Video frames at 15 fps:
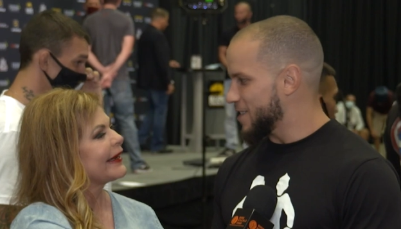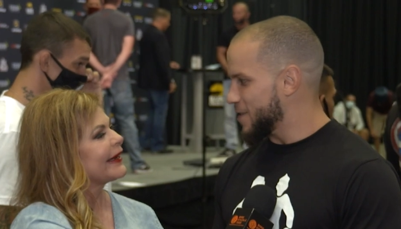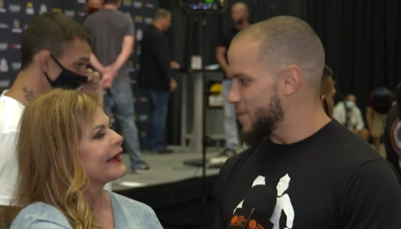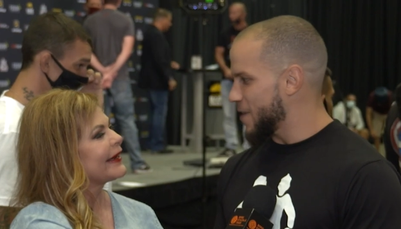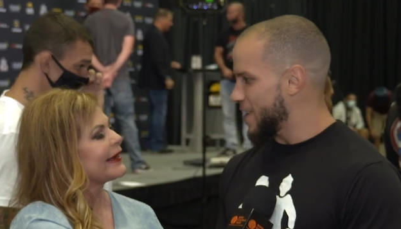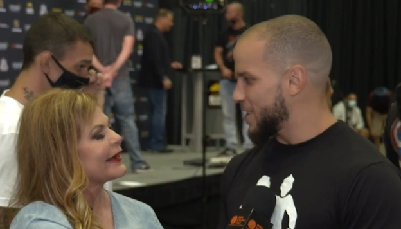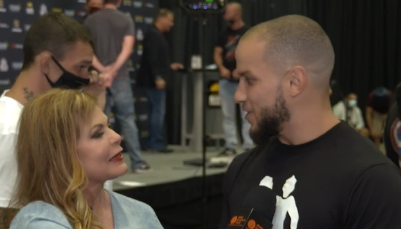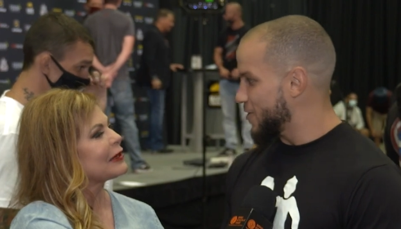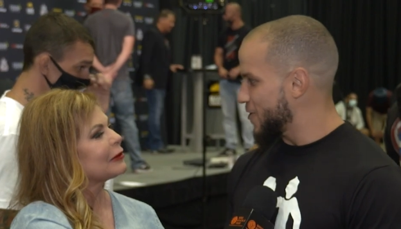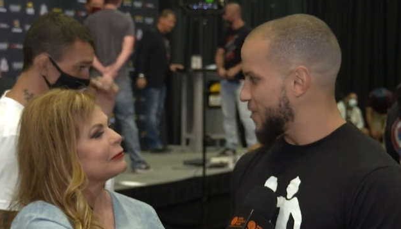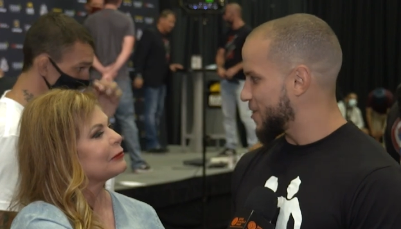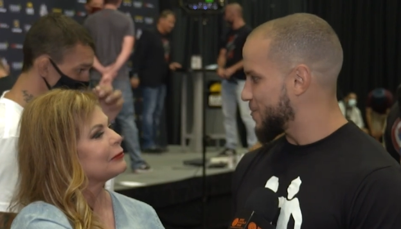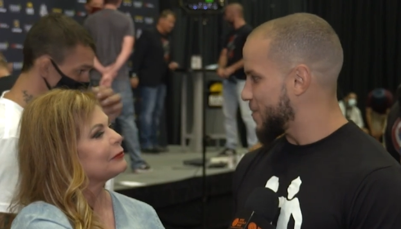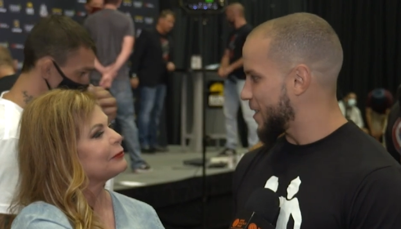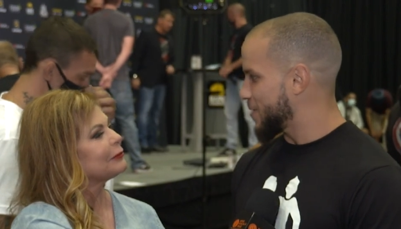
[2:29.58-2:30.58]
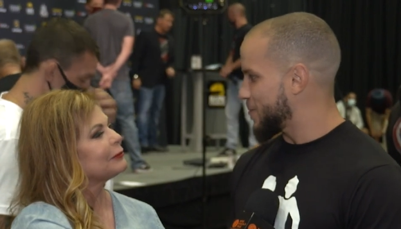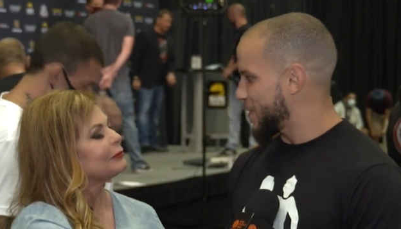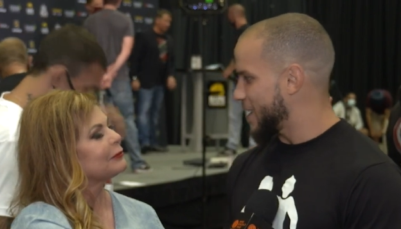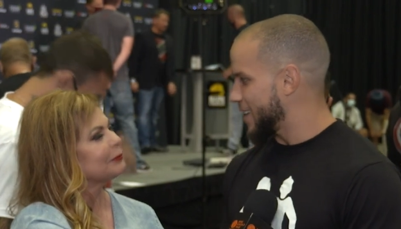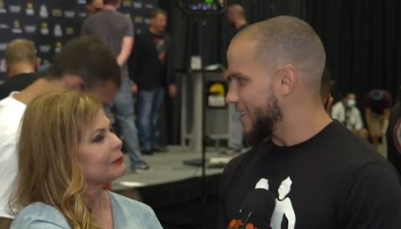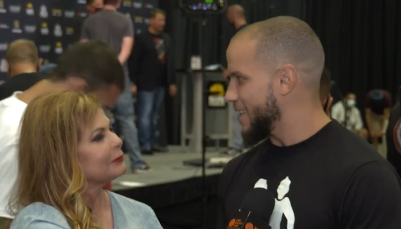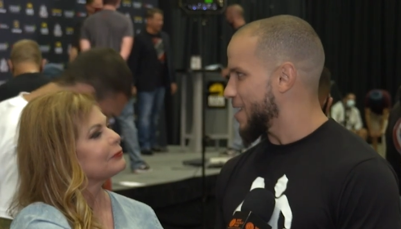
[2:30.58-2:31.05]
Speaker 1: somebody that you don't expect to
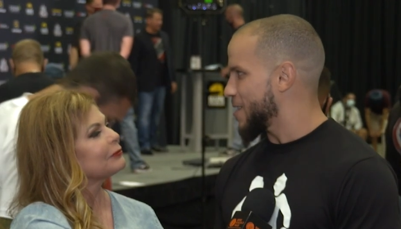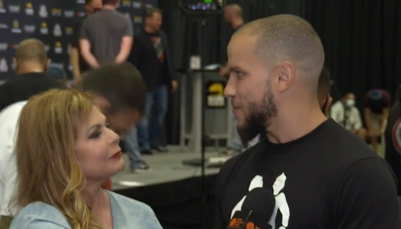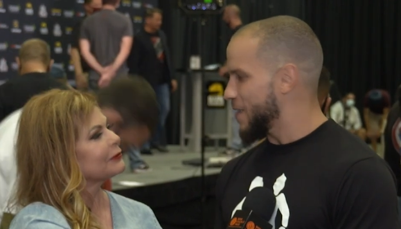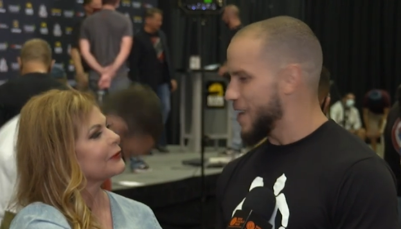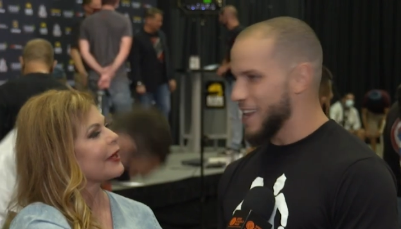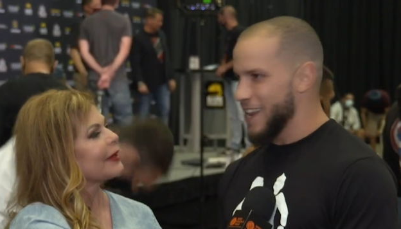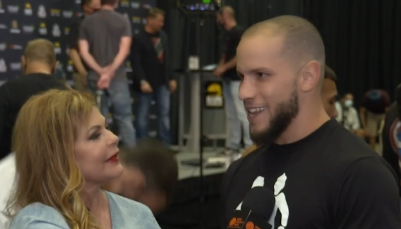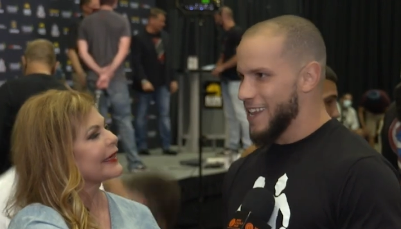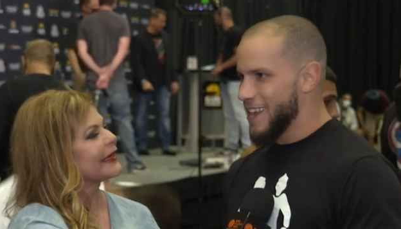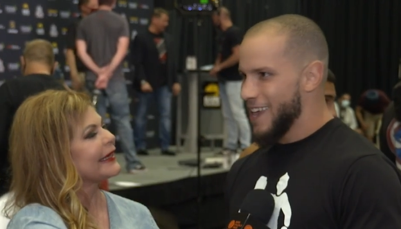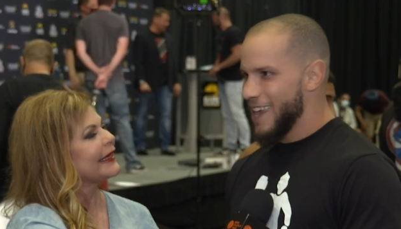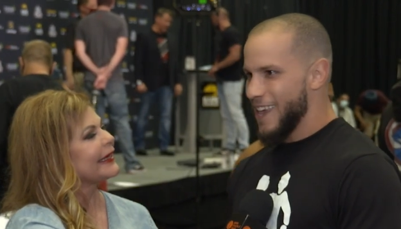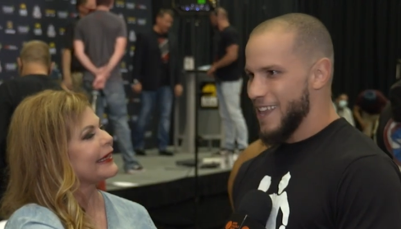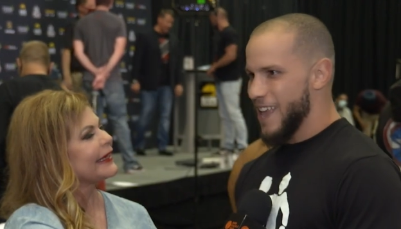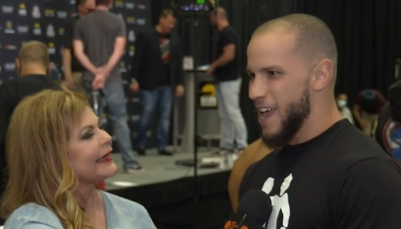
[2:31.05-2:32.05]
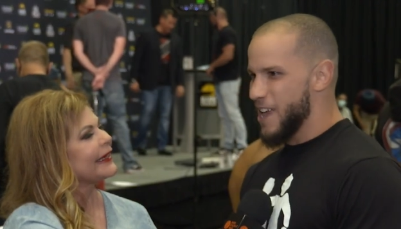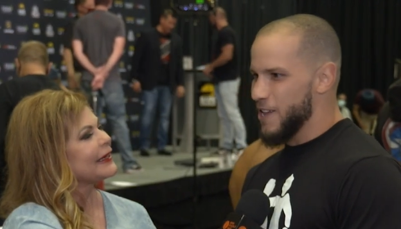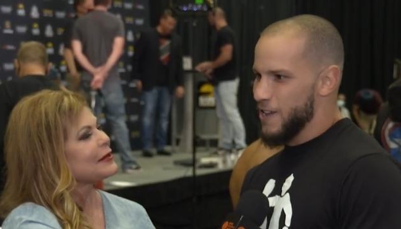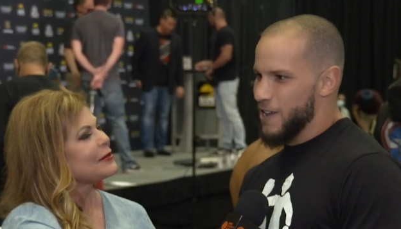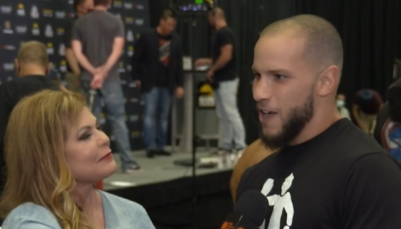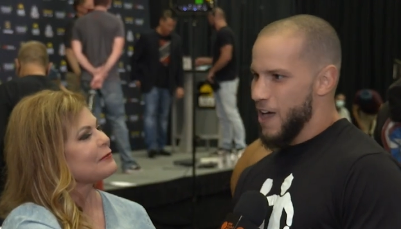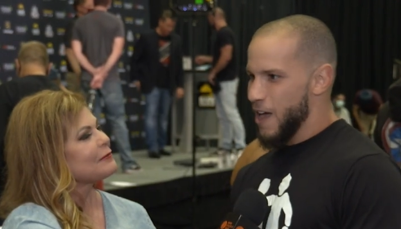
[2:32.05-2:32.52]
beat. You know what I mean? And I,
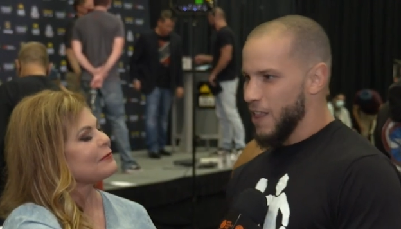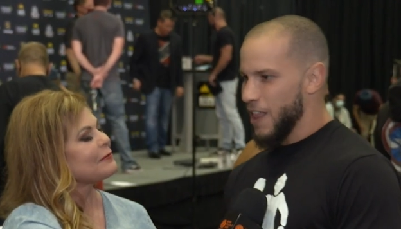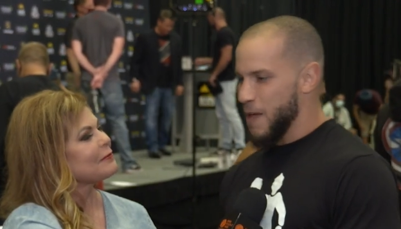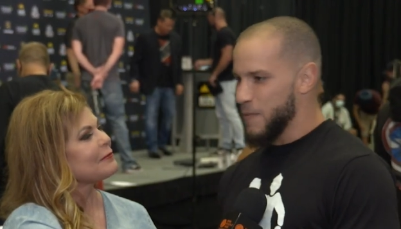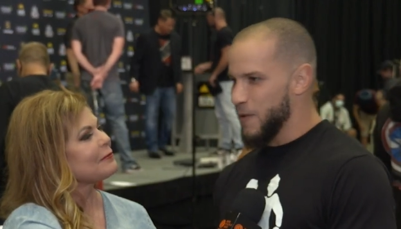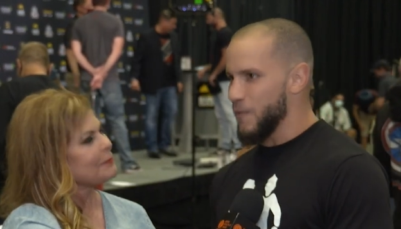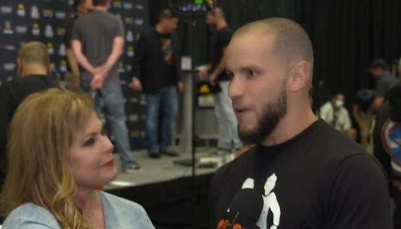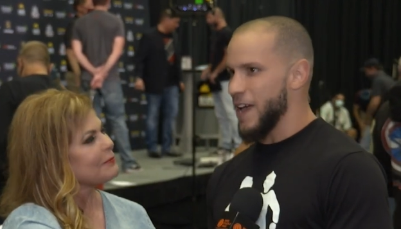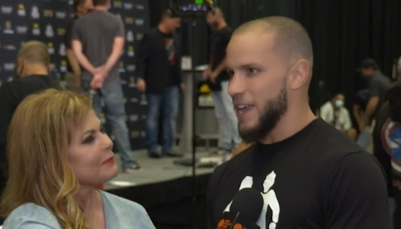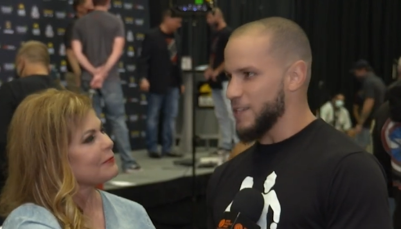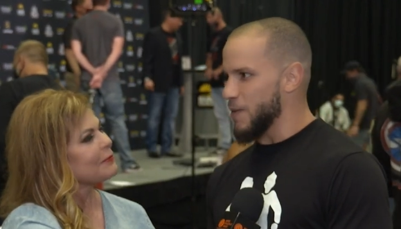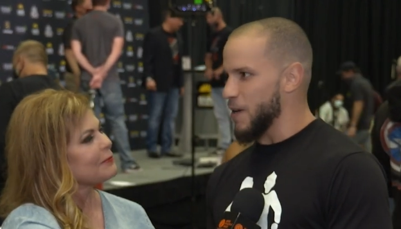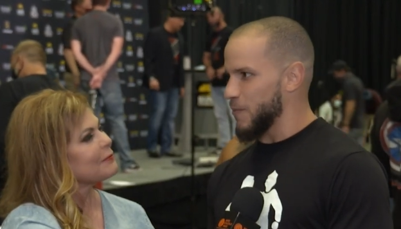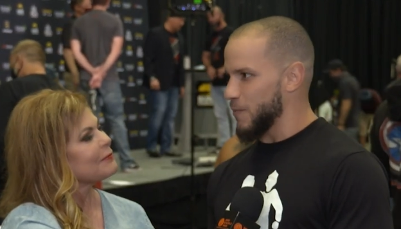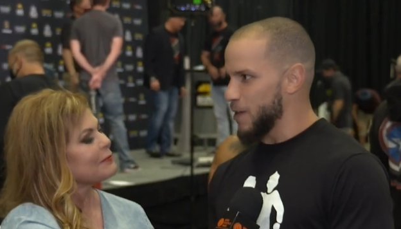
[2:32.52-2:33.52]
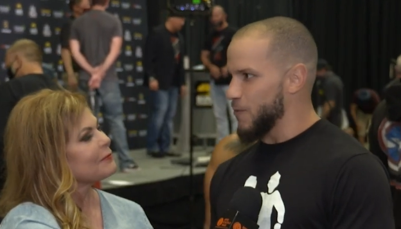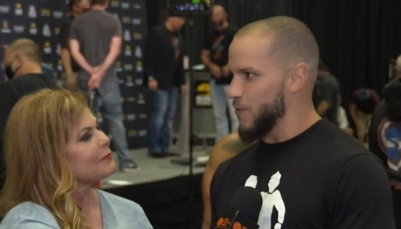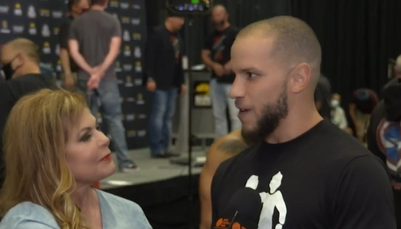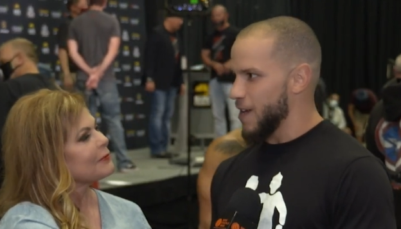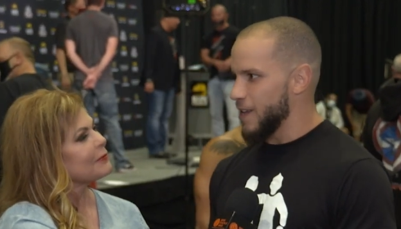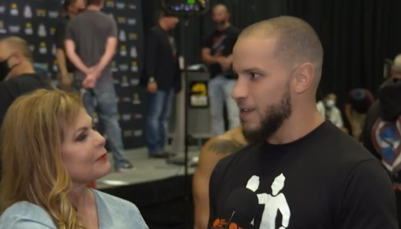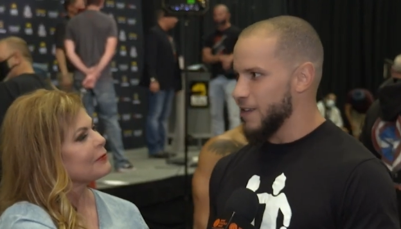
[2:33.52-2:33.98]
you know, a lot of people probably expect me to
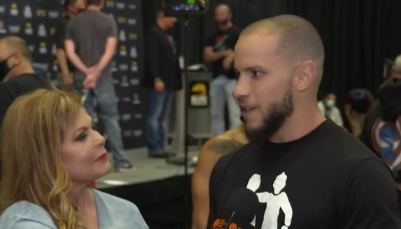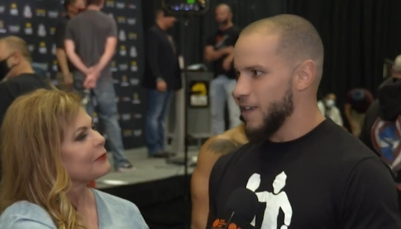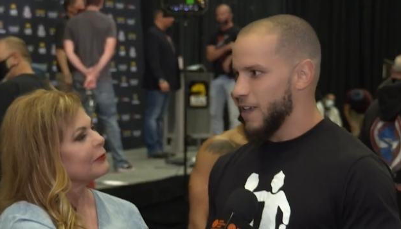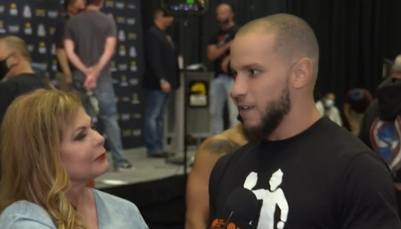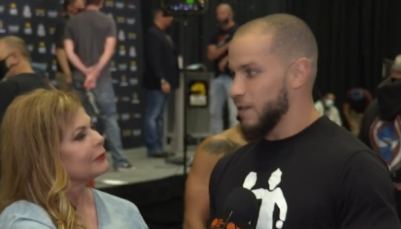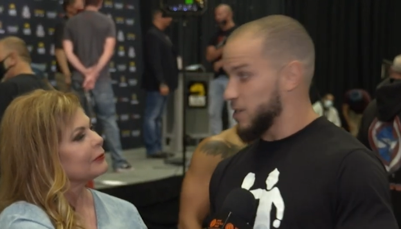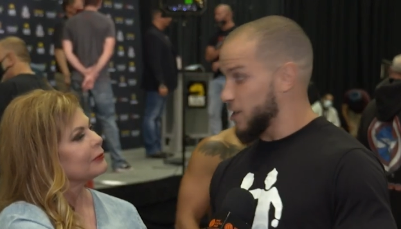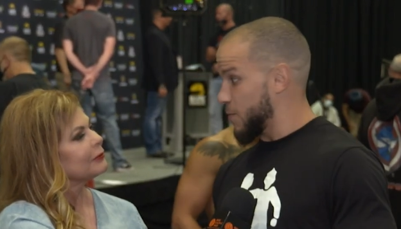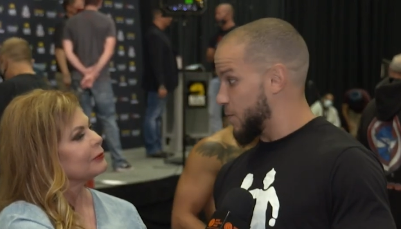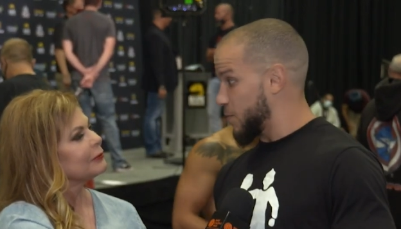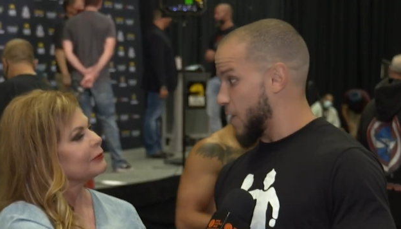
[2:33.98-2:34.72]
win. Some